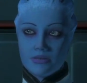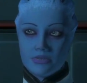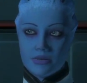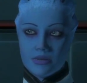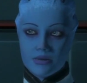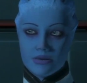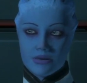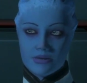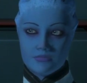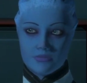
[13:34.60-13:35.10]

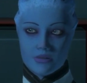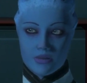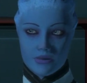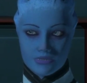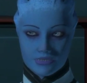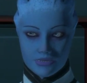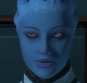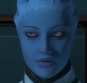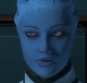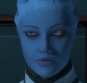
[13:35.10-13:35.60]
it's not a
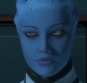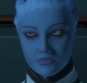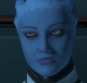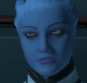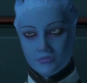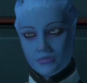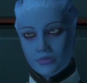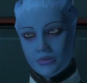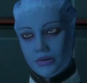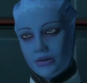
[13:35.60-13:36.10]
choice.
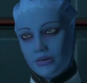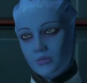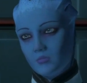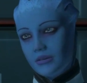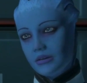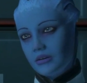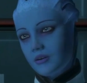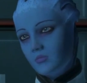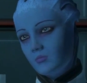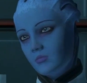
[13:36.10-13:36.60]
It's
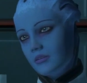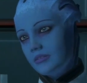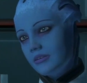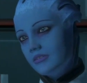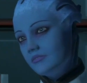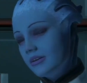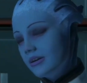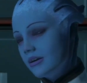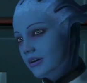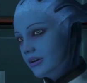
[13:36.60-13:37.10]
their
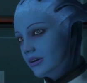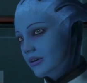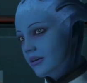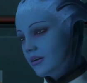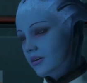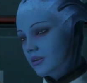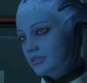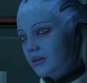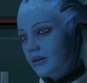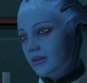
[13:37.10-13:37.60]

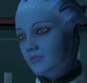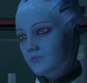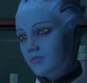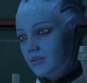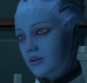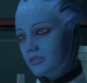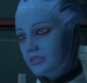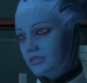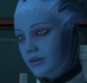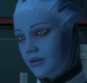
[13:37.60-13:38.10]
attitudes,
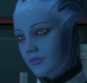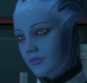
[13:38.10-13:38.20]
or